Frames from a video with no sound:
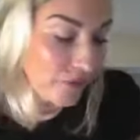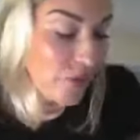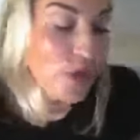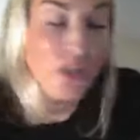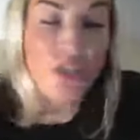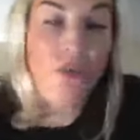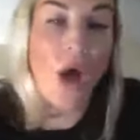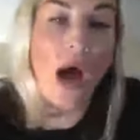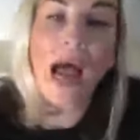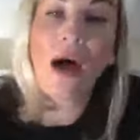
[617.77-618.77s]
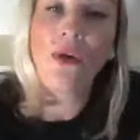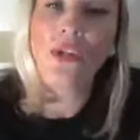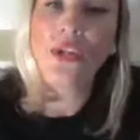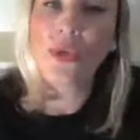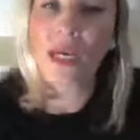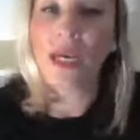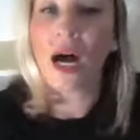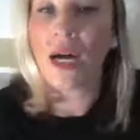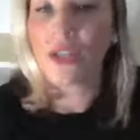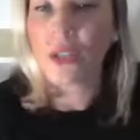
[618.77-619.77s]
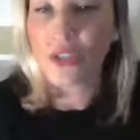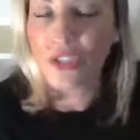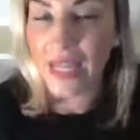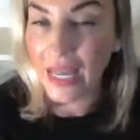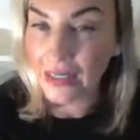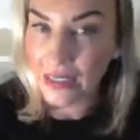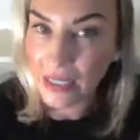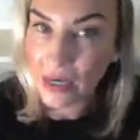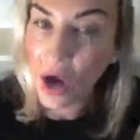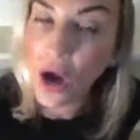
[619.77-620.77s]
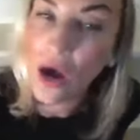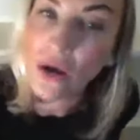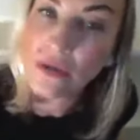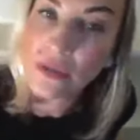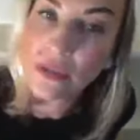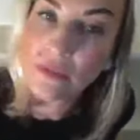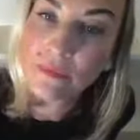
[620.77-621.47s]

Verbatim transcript: First of all, how do you get an understanding heart?